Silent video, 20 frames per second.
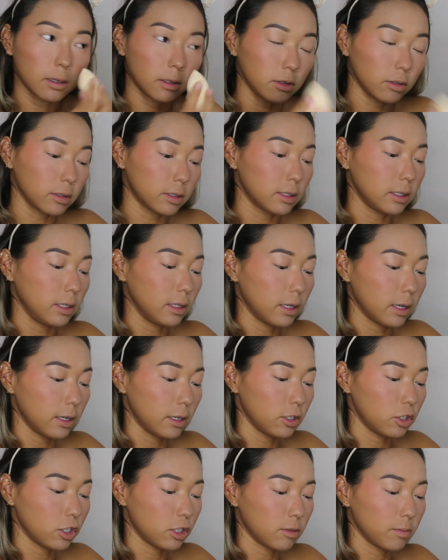You'll see that
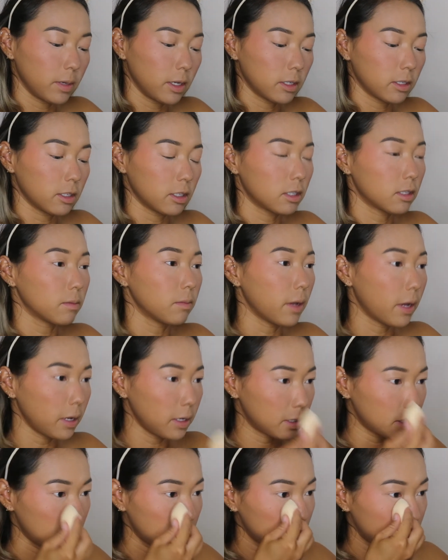it just makes it
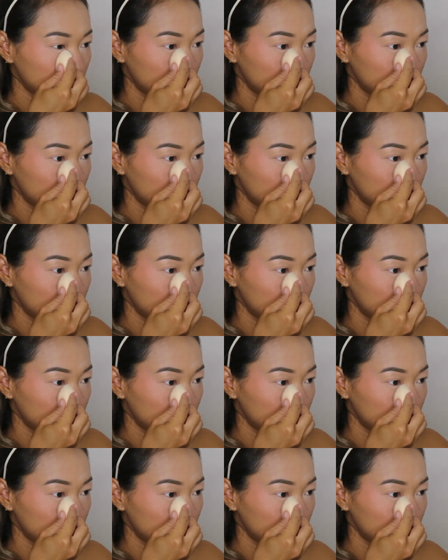nice and